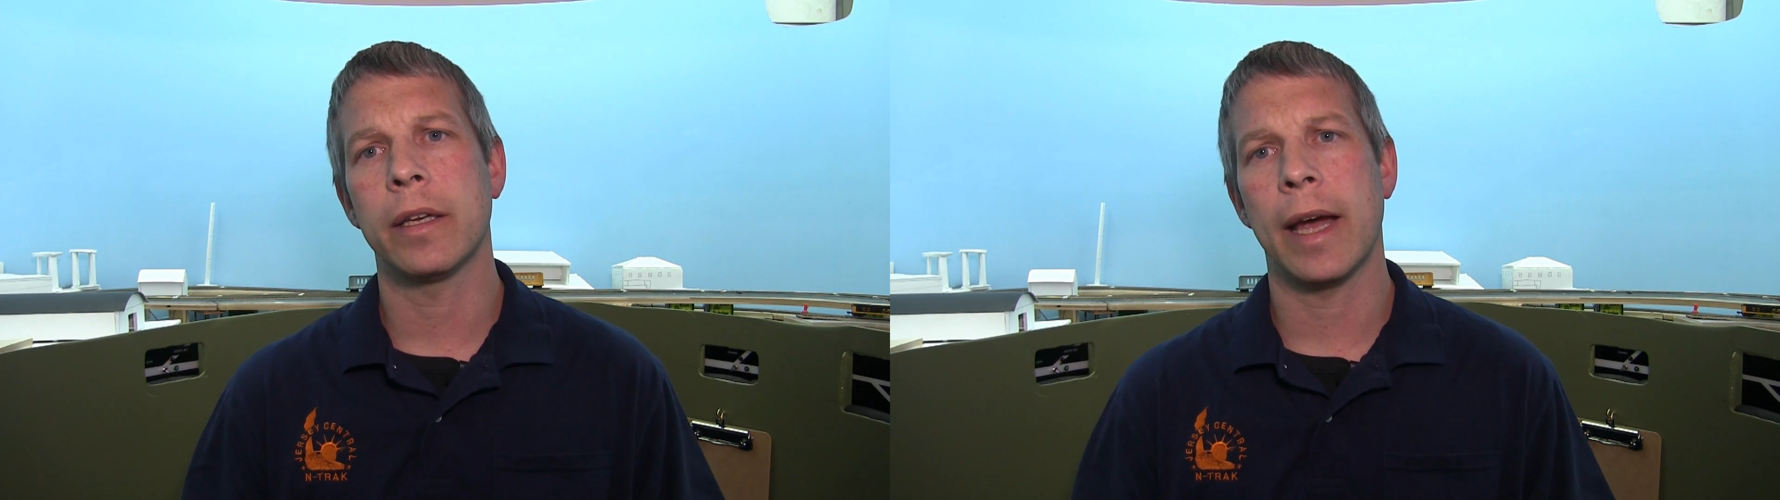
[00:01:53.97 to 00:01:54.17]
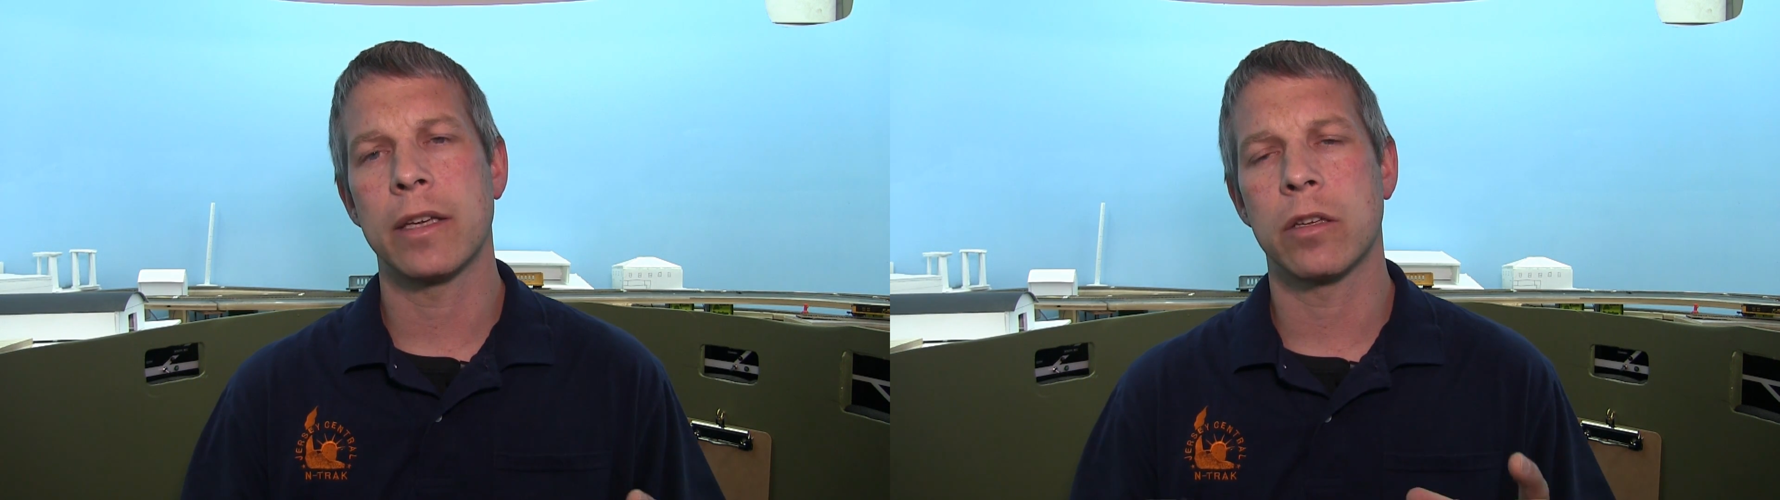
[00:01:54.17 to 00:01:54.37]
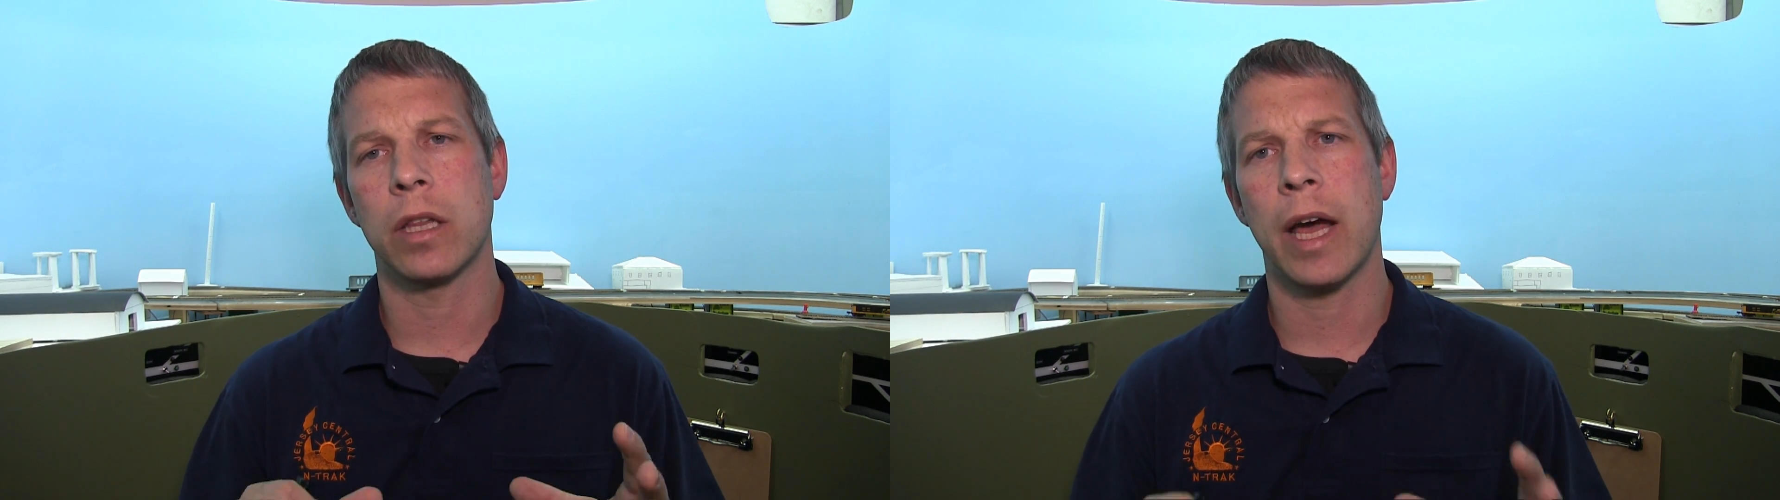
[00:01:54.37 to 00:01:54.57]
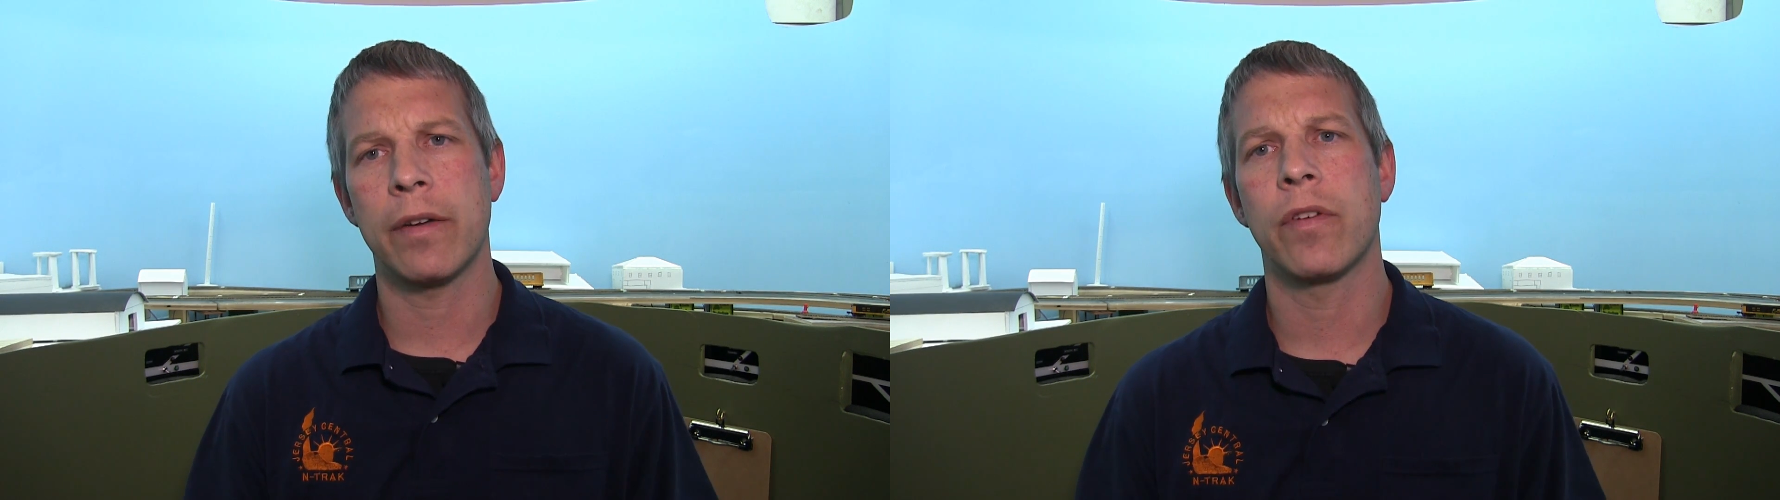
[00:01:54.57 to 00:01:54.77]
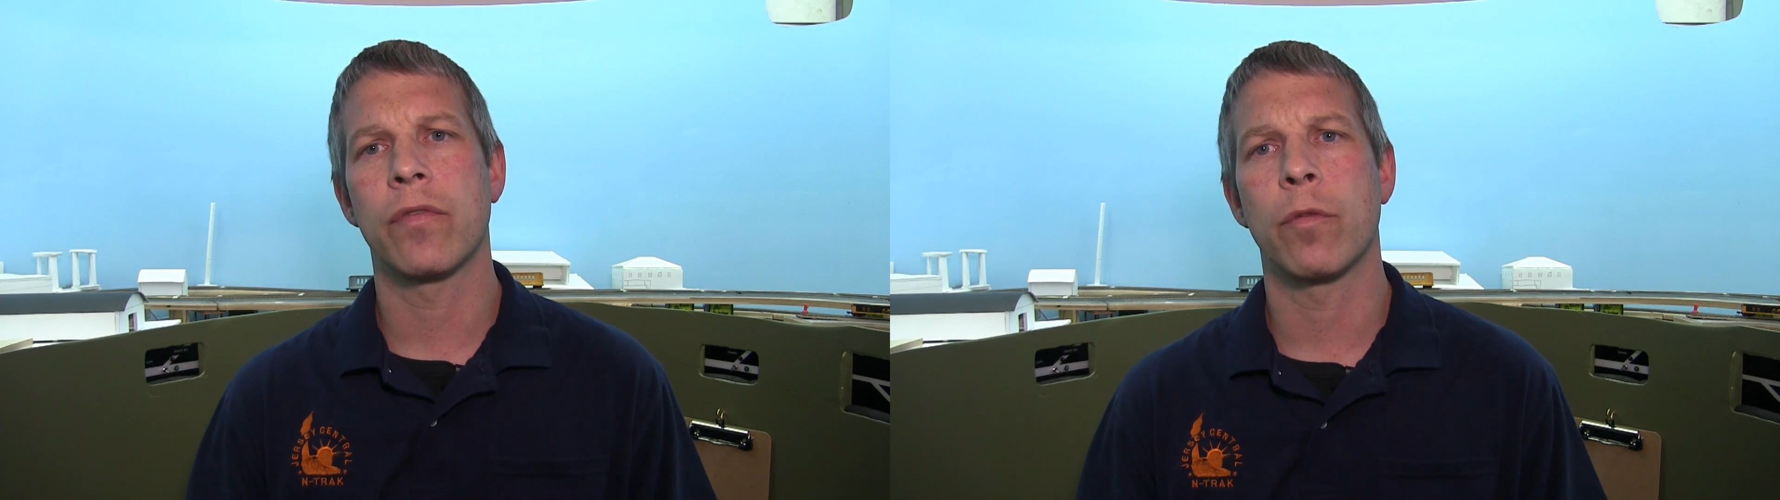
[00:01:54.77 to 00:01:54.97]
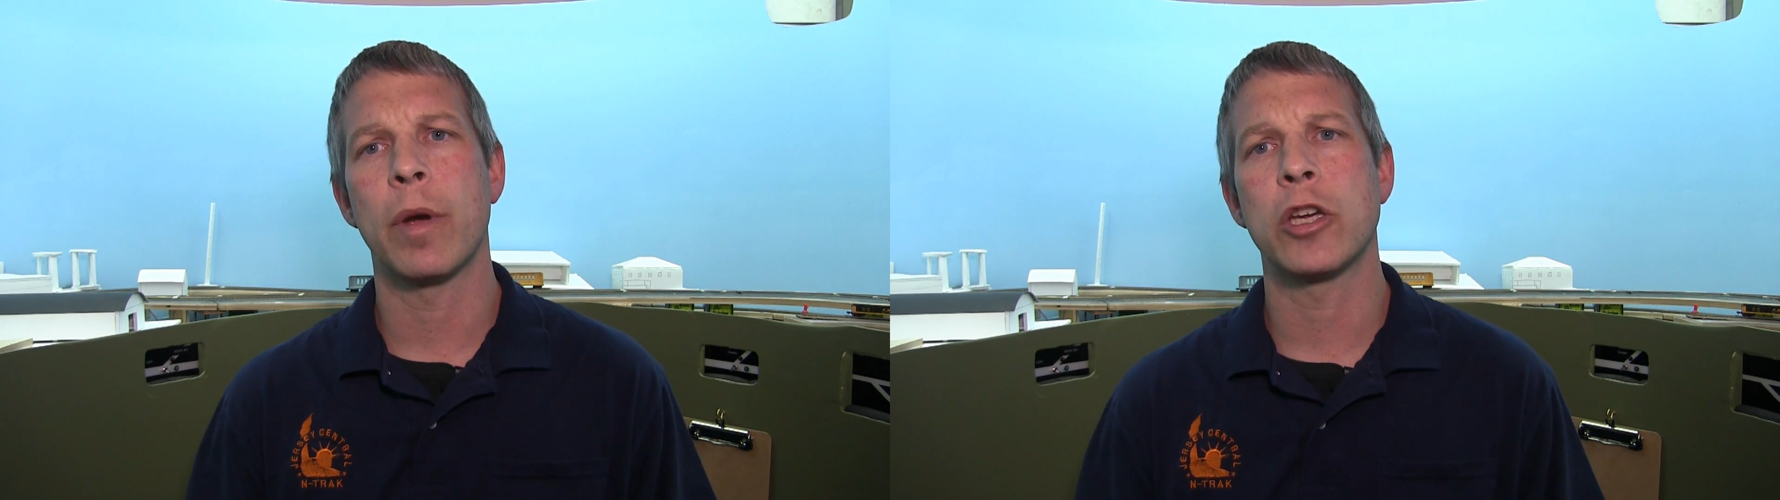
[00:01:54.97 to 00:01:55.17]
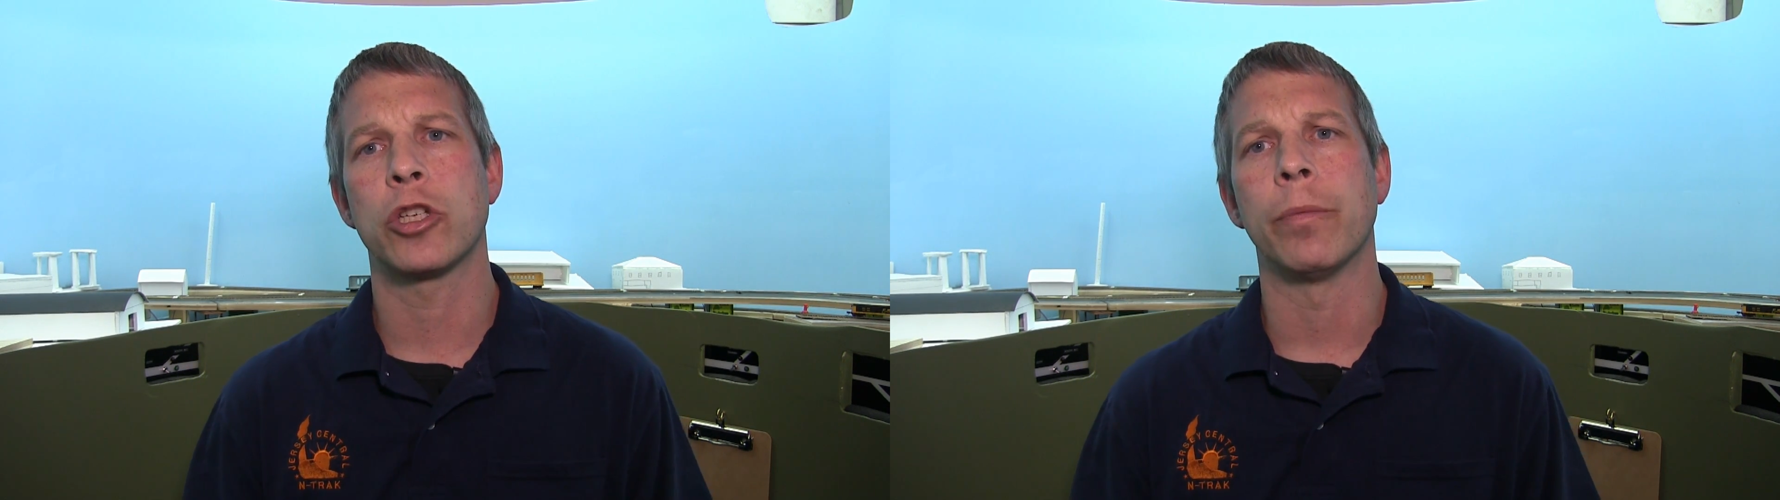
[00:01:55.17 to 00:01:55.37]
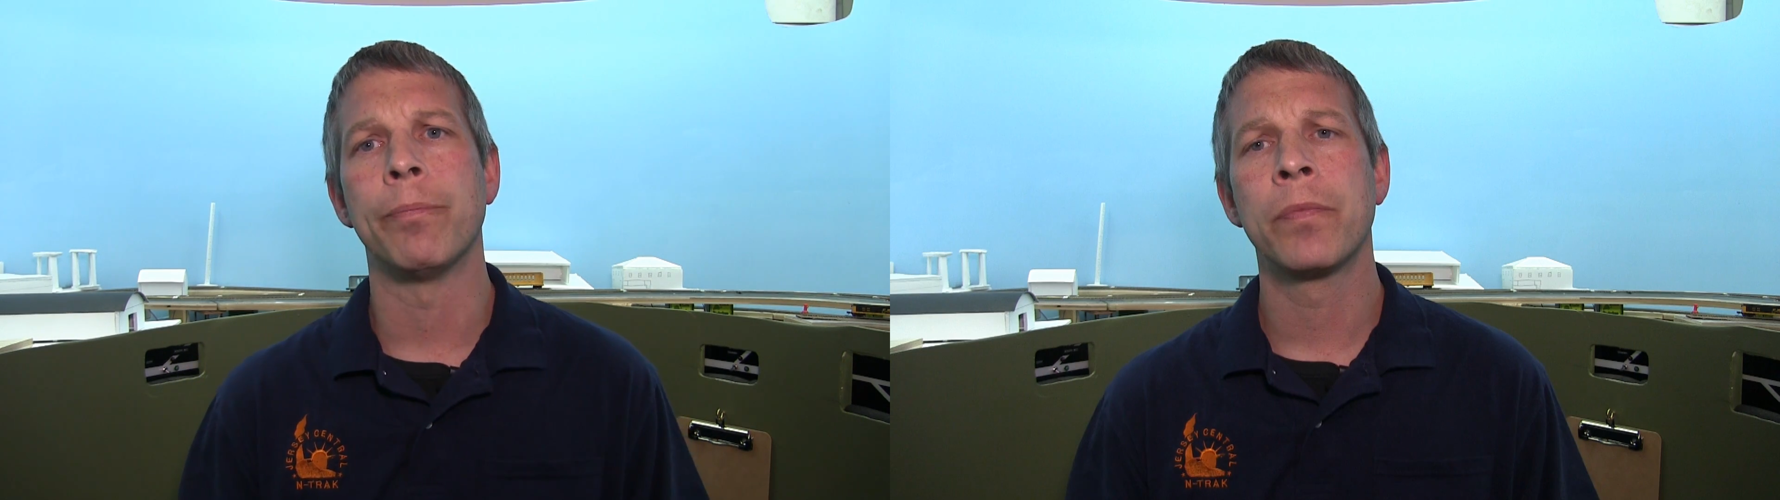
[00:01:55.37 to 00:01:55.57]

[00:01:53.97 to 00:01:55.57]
has a lot of information.